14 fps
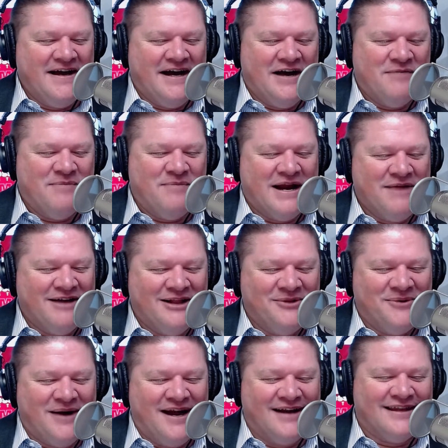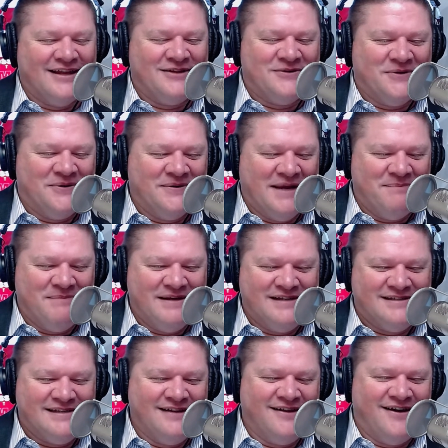Maribel Duarte told
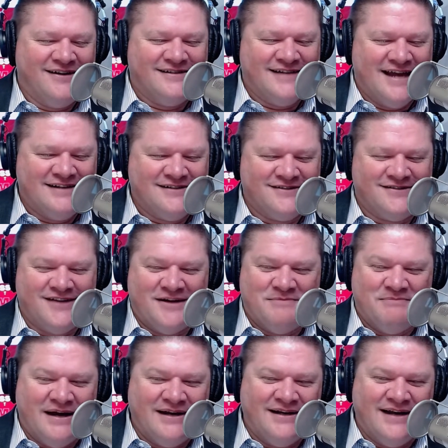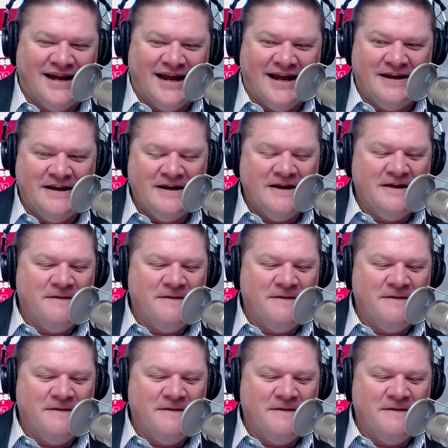NBC Los Angeles on Monday